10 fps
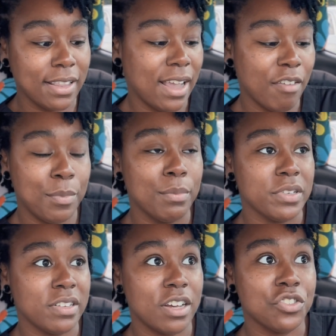Like, I've been
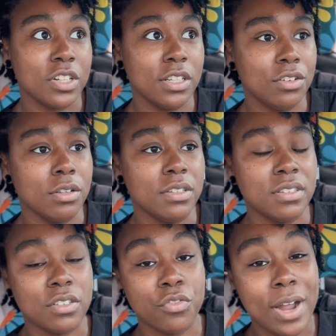massaging literally
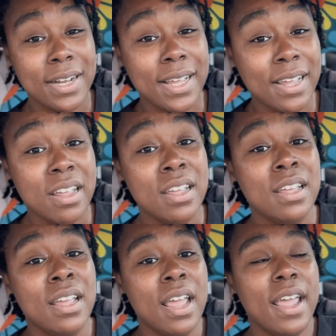since Friday,
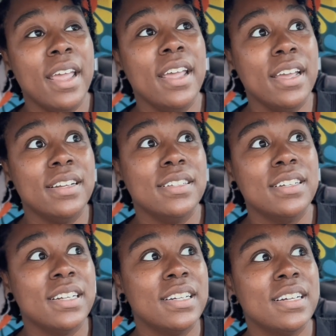and
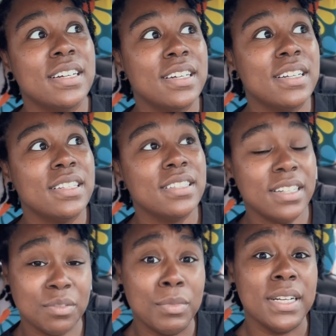
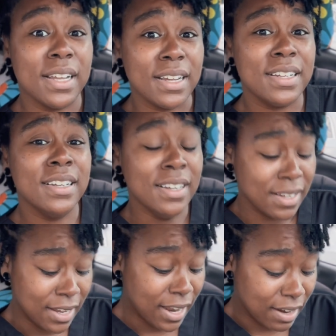today's Monday,
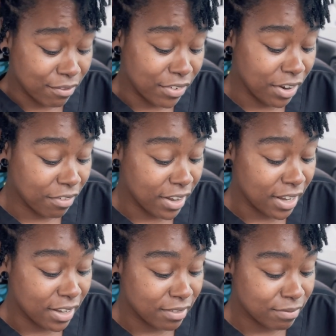and I'm
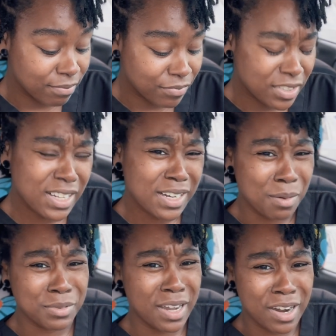very, it's not that
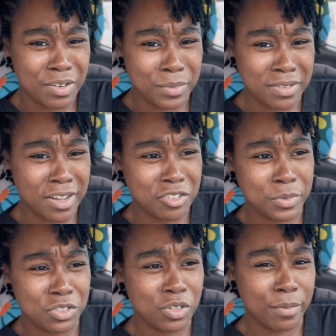I'm tired of massaging,
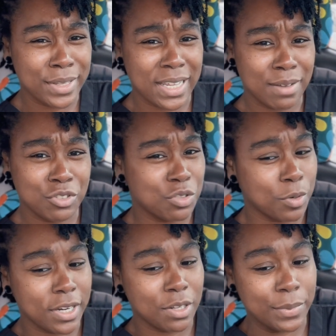but you know what I mean? Like, I'm just
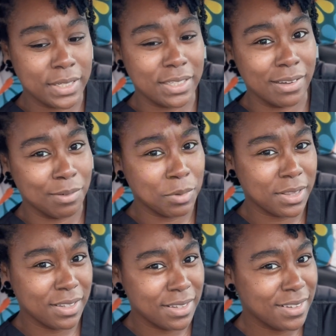ready to be done
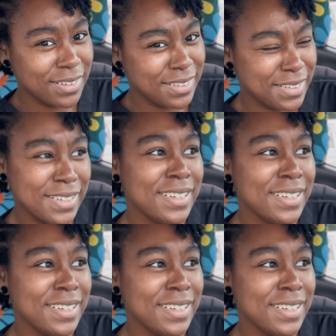with it.